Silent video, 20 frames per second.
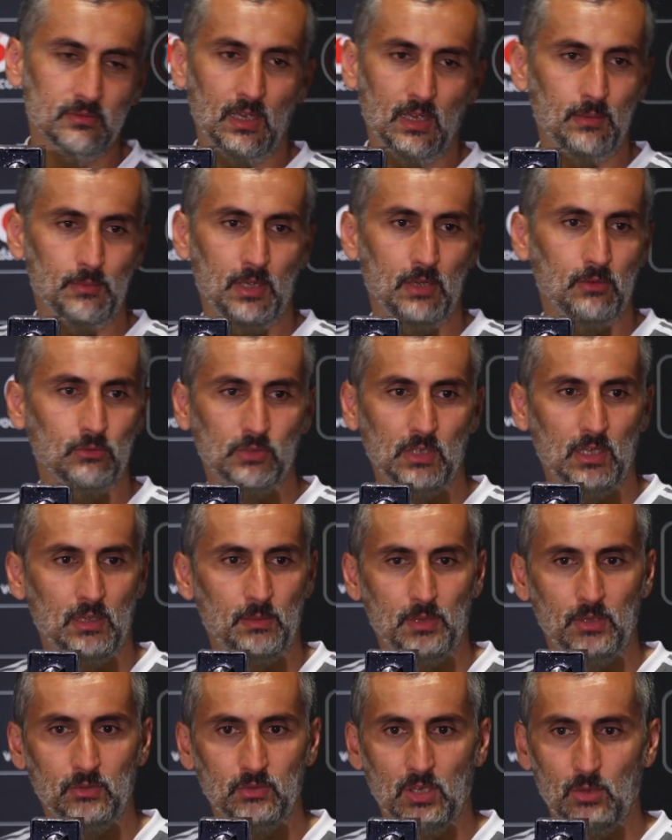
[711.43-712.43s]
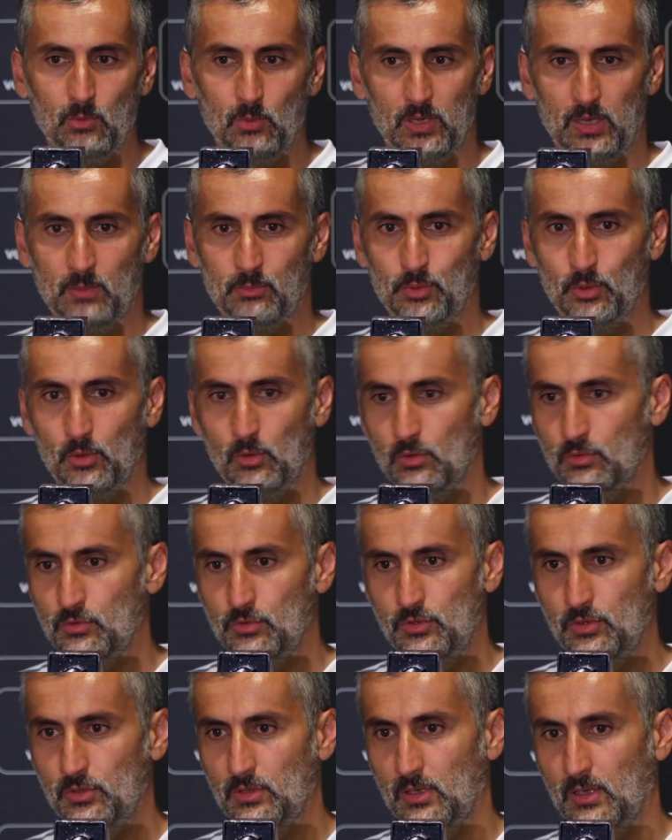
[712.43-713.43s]
about our
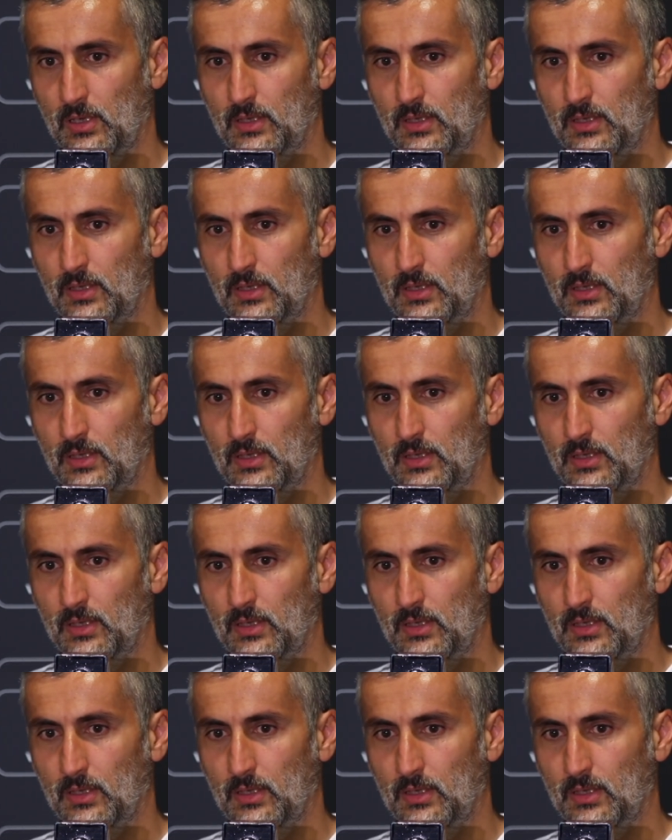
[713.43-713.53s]
approach,